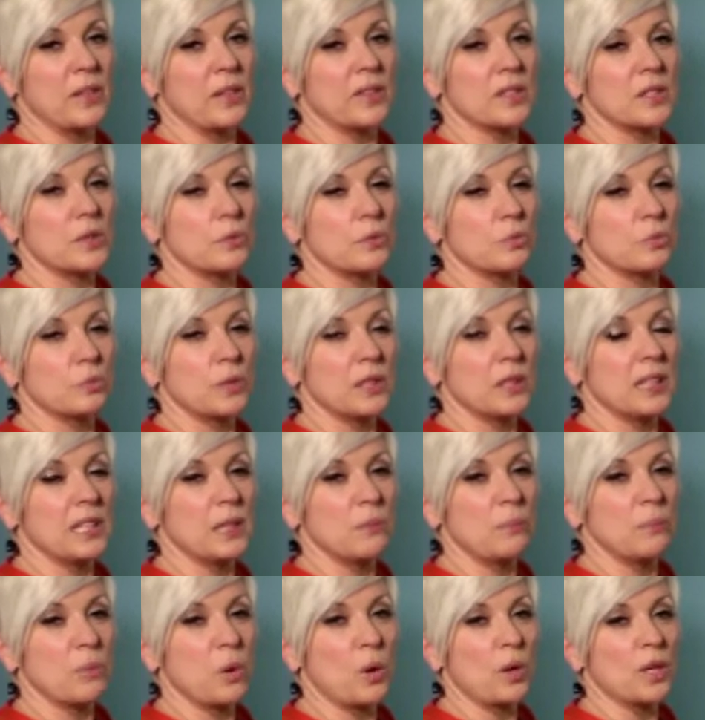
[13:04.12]
is really
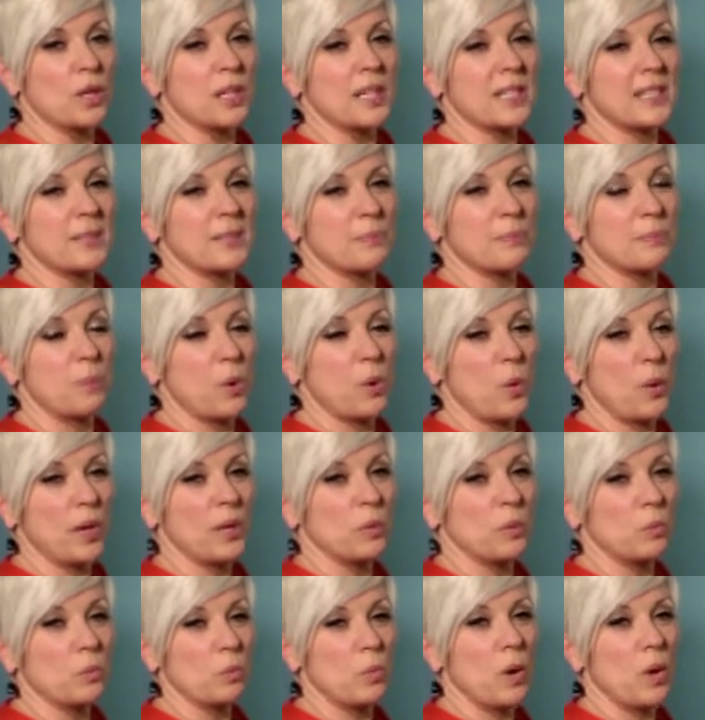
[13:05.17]
important. It's
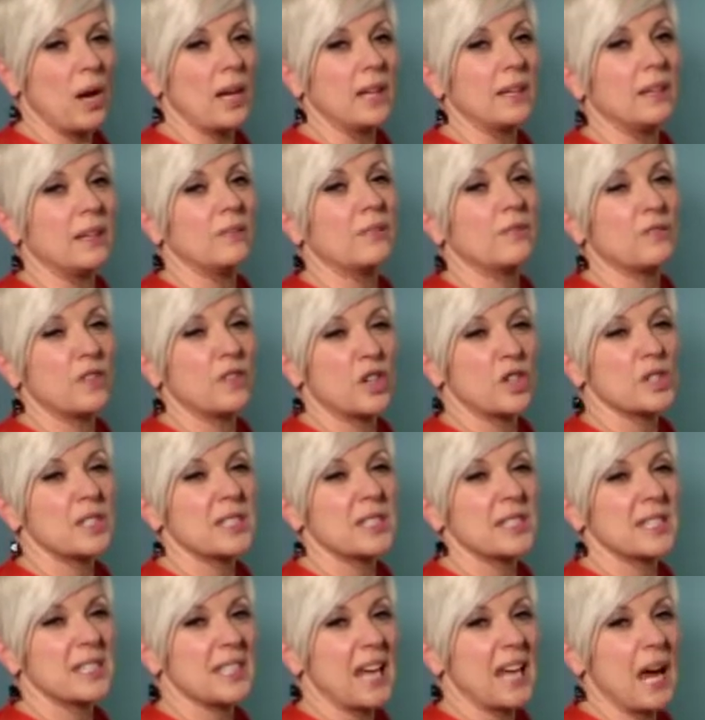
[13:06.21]
point 1,
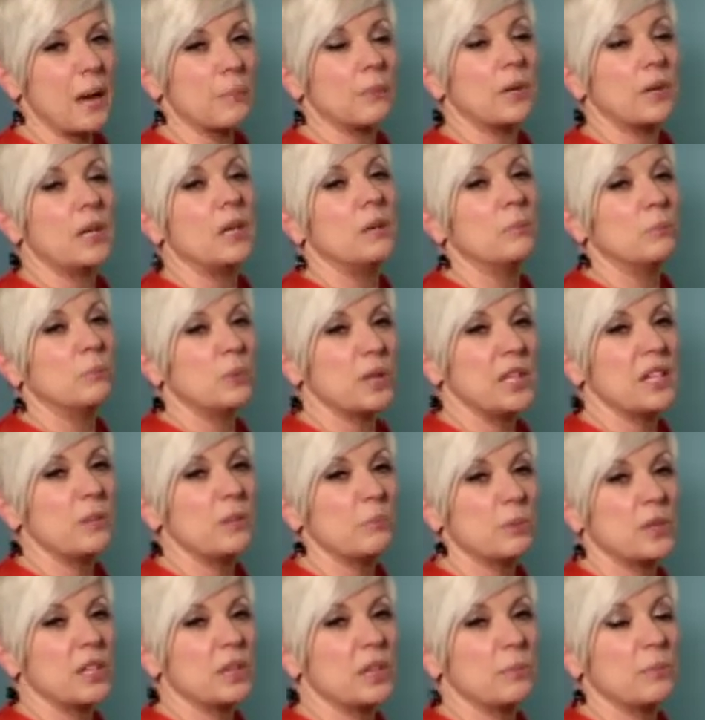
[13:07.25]
first step. Breathe,
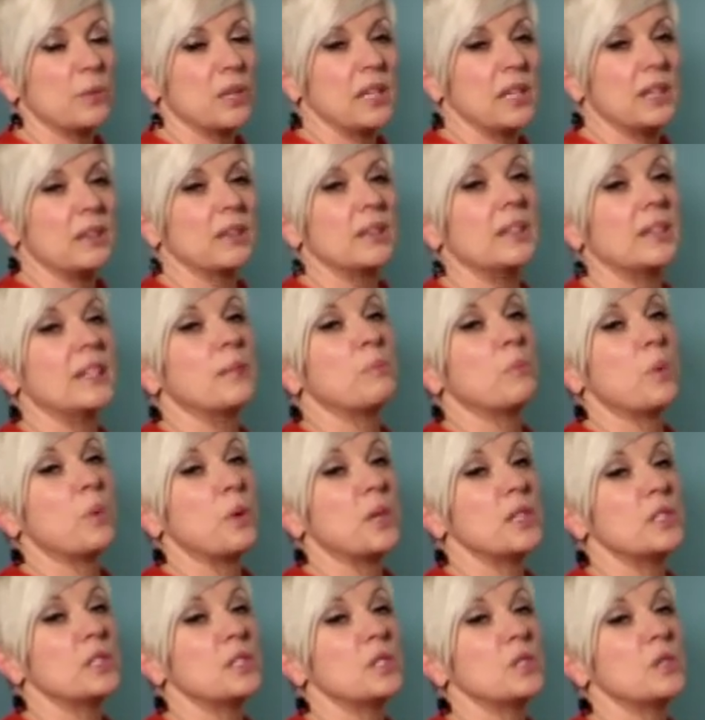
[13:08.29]
breathe, breathe, and then
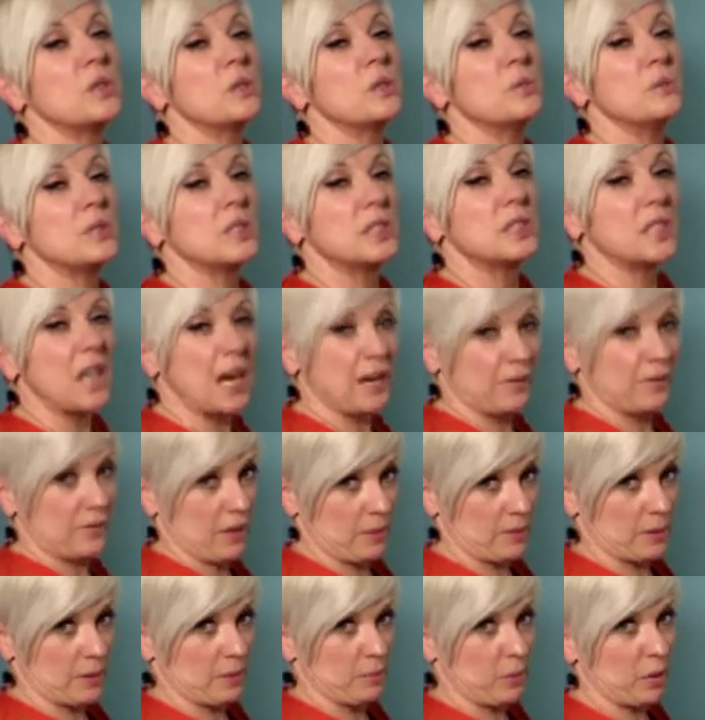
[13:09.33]
point 2,
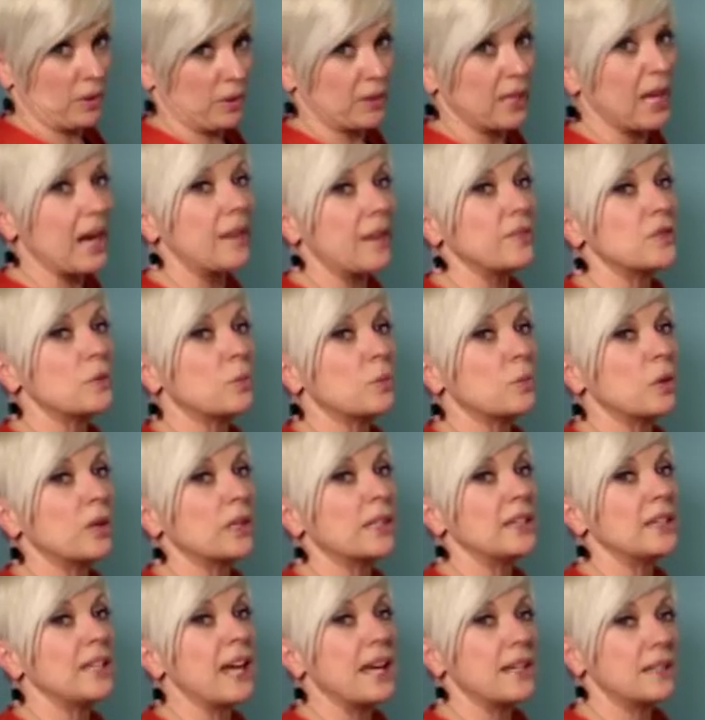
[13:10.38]
diaphragm support. They have to work
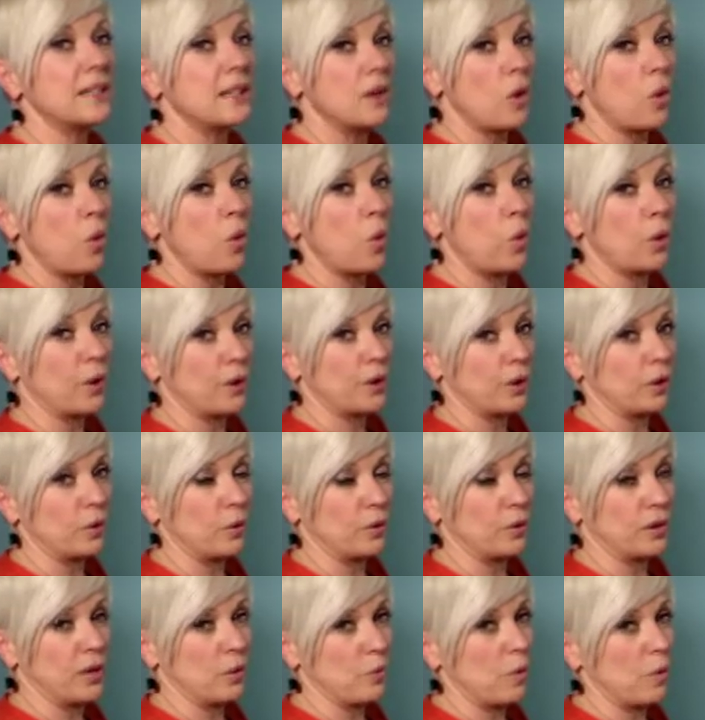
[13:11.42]
in that order
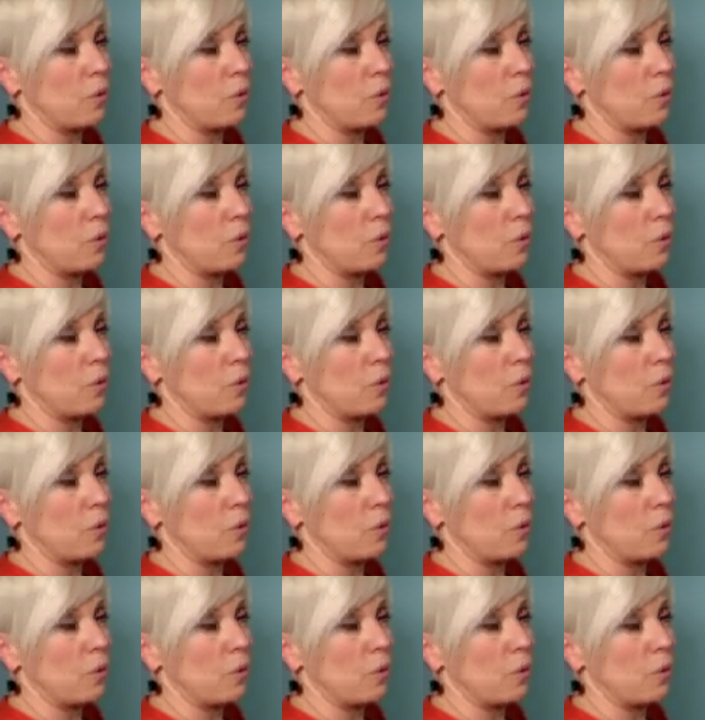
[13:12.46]
or they won't